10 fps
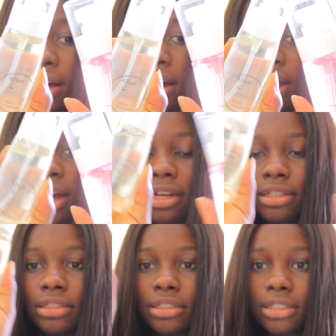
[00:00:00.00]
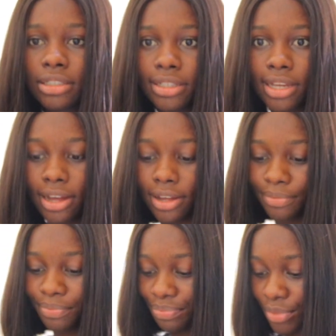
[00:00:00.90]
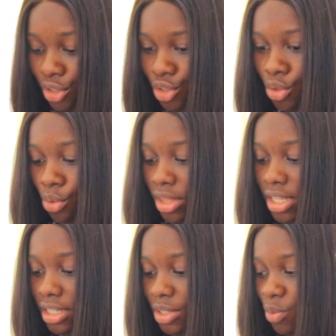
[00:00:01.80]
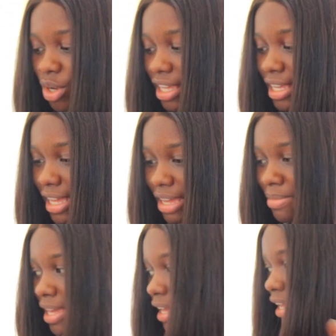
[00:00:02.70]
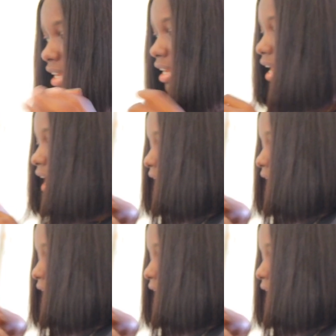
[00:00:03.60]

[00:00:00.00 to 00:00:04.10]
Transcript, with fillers: and yeah so this is what came in